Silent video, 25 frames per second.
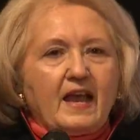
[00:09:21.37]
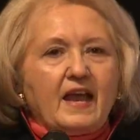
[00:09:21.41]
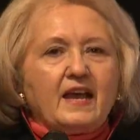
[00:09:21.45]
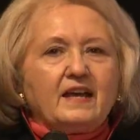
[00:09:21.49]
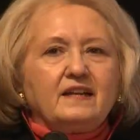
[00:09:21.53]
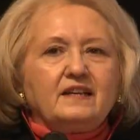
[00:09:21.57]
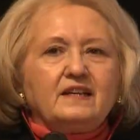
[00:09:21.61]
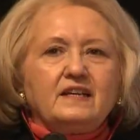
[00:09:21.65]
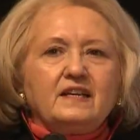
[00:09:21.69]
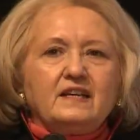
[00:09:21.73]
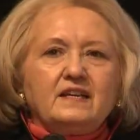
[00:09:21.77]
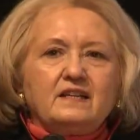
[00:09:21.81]

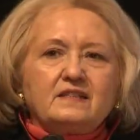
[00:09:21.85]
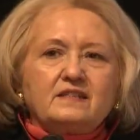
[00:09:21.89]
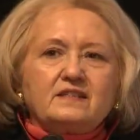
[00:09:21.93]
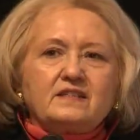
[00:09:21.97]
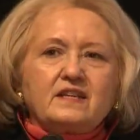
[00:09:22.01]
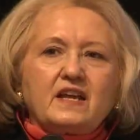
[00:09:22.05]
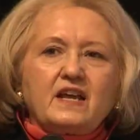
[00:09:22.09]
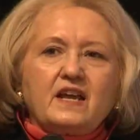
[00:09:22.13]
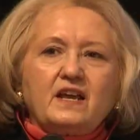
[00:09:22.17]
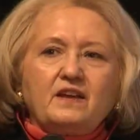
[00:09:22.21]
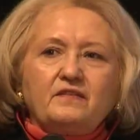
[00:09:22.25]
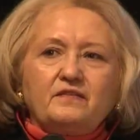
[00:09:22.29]
and
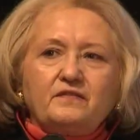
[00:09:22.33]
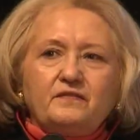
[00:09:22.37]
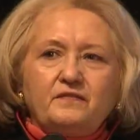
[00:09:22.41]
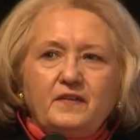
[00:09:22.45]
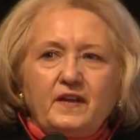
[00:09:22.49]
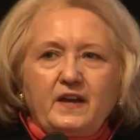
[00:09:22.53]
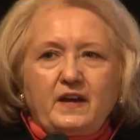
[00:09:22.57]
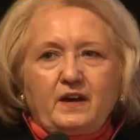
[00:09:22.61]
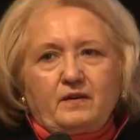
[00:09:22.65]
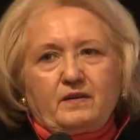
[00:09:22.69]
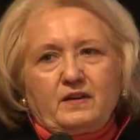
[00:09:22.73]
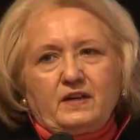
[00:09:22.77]
is a
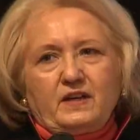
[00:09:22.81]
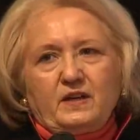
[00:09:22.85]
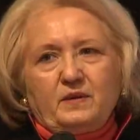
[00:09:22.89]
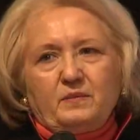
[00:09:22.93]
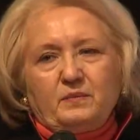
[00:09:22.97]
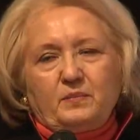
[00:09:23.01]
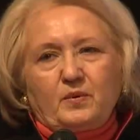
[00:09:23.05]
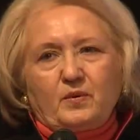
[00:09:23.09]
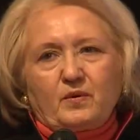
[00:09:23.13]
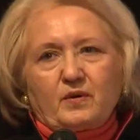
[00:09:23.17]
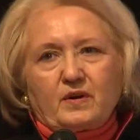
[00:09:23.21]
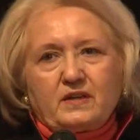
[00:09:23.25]
very
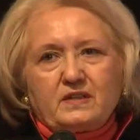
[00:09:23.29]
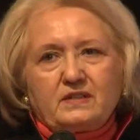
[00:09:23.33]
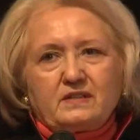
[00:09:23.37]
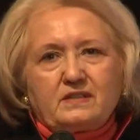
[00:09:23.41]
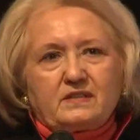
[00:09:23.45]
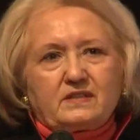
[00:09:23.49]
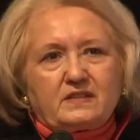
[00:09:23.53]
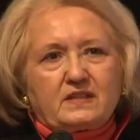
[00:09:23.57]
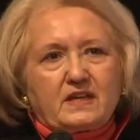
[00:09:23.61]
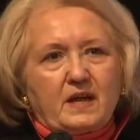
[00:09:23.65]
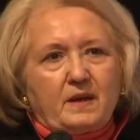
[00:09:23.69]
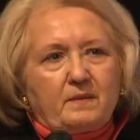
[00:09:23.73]
important
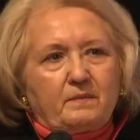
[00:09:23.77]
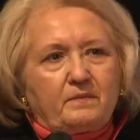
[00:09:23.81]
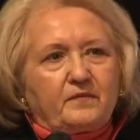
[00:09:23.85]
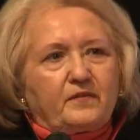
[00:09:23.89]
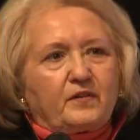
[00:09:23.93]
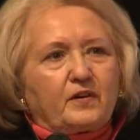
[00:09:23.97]
step